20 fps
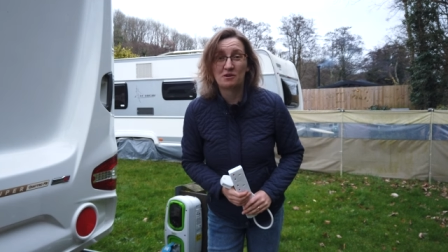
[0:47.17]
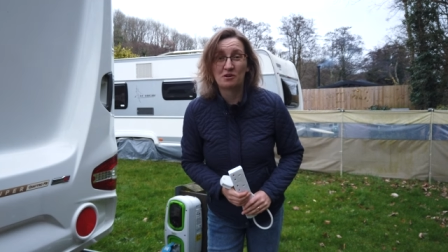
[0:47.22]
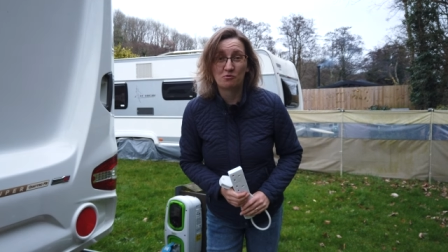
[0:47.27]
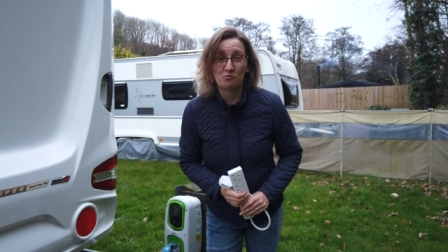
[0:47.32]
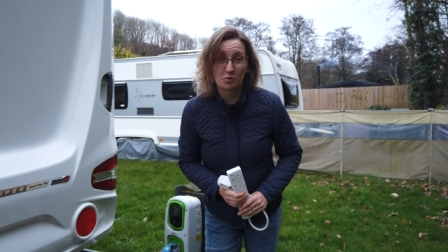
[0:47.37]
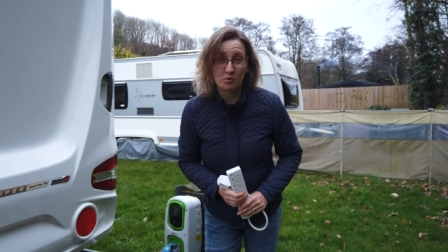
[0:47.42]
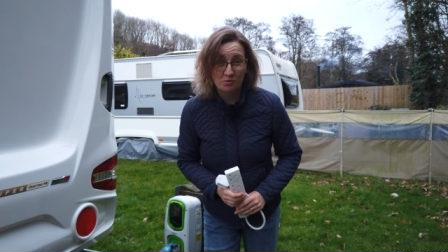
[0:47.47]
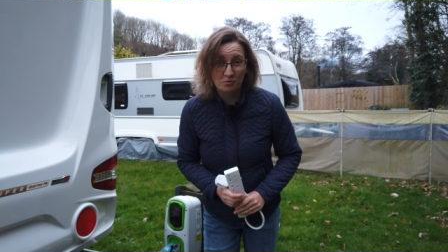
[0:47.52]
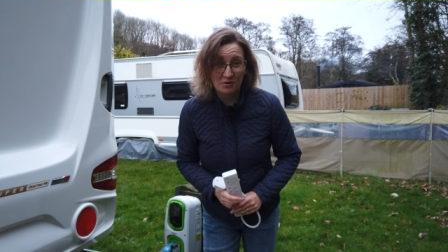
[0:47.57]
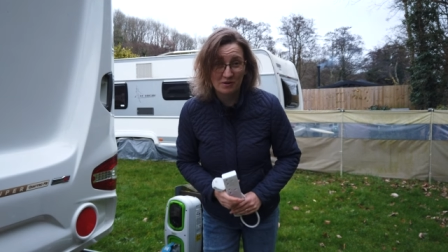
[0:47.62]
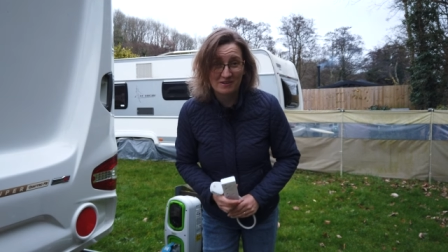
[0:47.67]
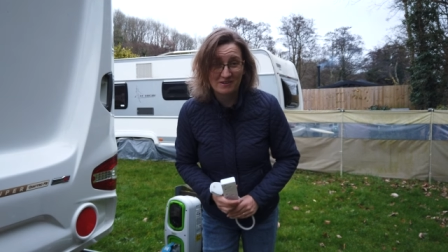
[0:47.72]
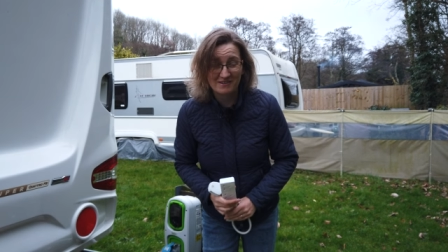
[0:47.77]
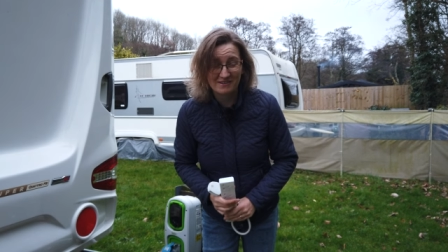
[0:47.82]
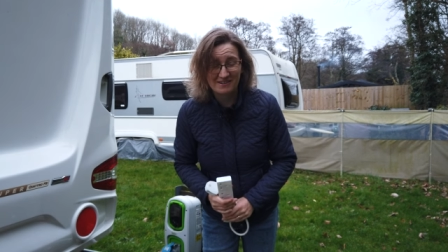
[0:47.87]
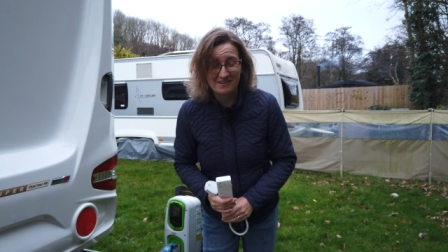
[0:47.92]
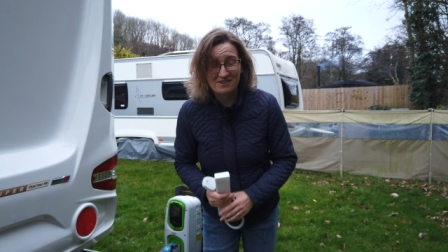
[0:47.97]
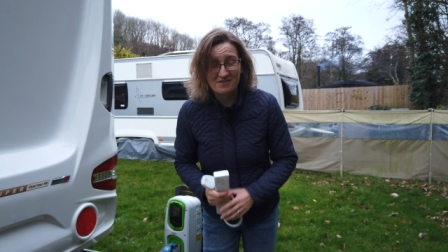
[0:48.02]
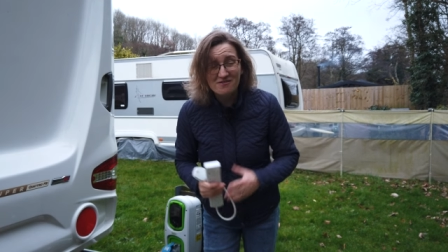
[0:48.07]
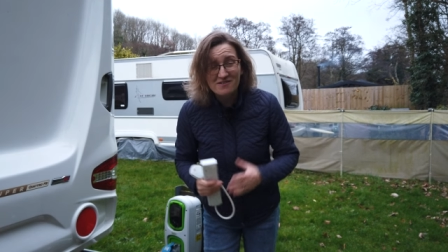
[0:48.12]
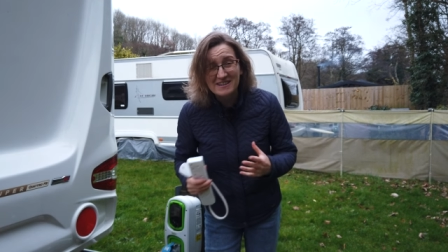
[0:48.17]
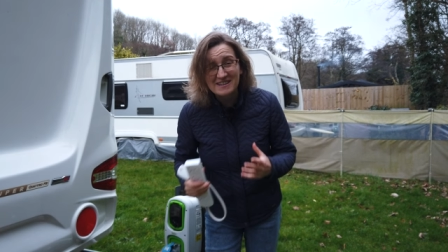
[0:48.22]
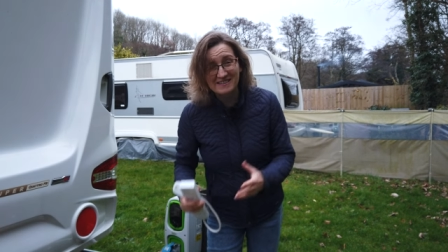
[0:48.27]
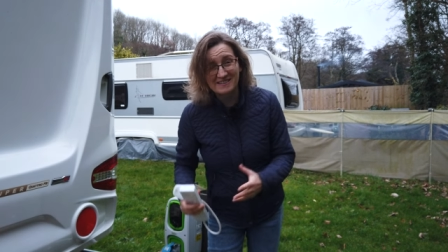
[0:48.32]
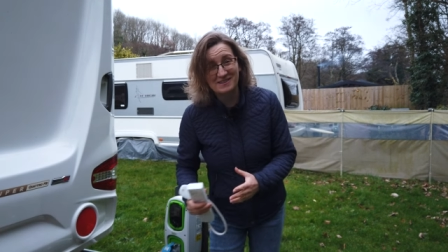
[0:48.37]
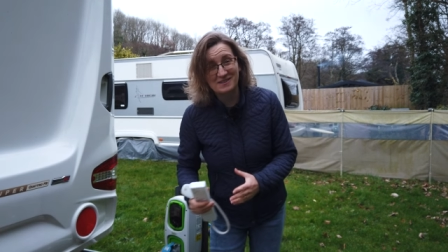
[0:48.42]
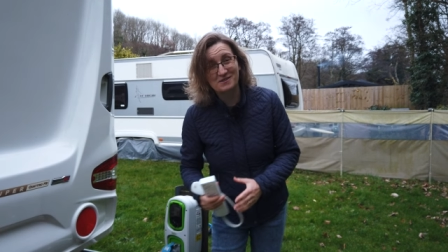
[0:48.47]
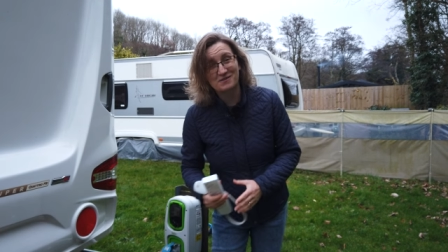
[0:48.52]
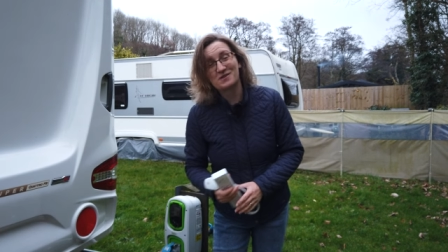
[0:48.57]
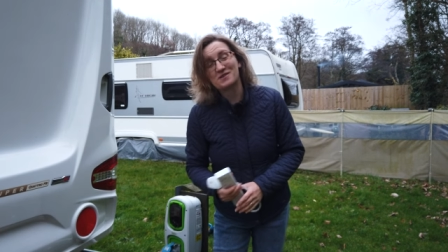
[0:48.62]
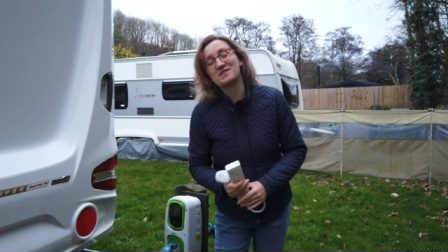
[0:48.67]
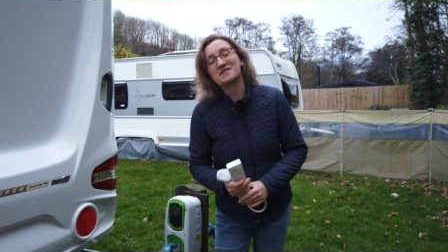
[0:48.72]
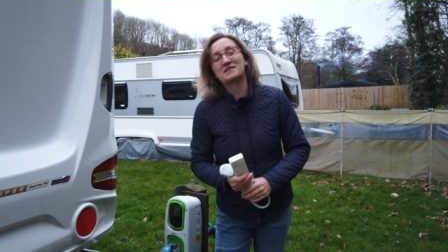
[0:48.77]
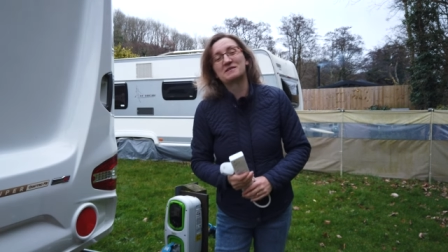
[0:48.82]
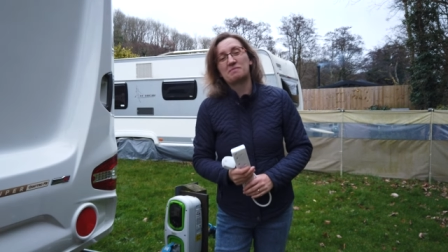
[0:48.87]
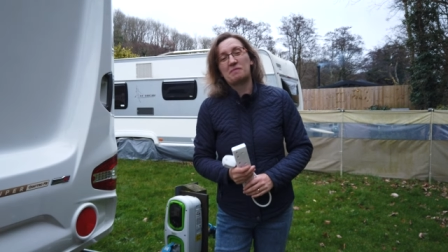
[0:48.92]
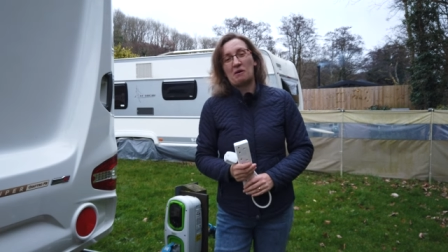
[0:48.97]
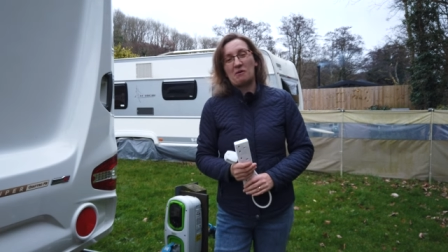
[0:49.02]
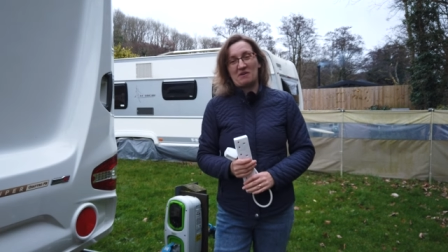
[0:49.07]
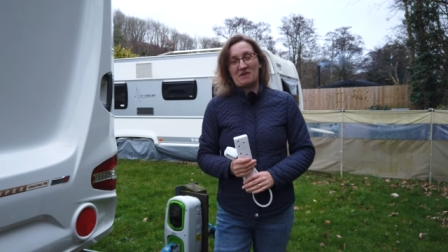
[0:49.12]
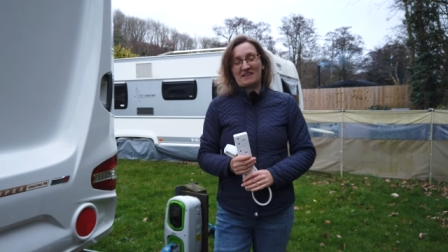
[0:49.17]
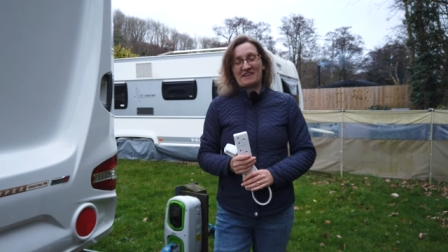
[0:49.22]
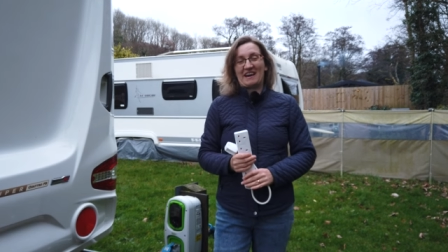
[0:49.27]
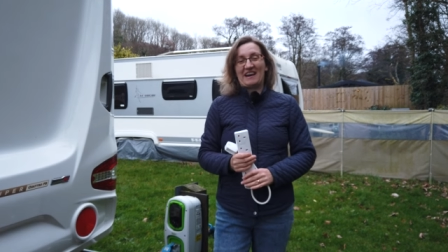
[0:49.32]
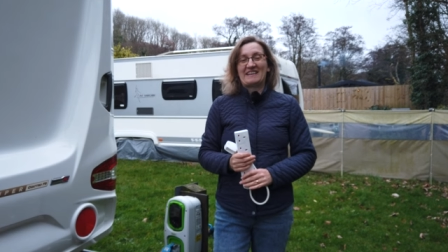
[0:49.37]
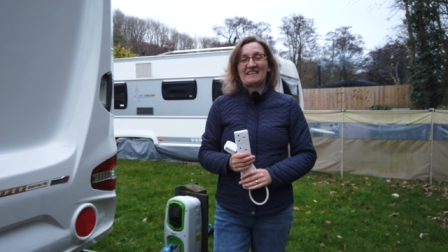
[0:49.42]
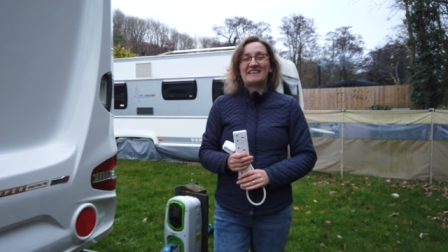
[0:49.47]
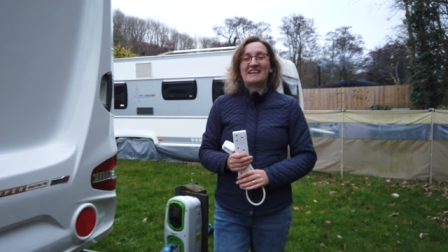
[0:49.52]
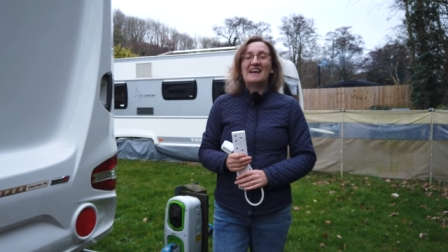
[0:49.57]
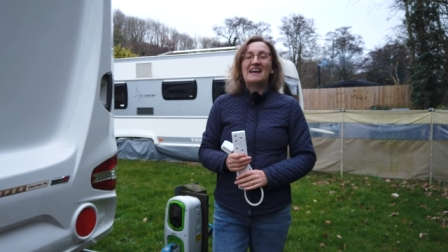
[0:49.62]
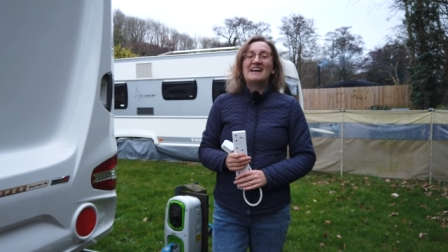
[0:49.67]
and what were the reasons for this power cut.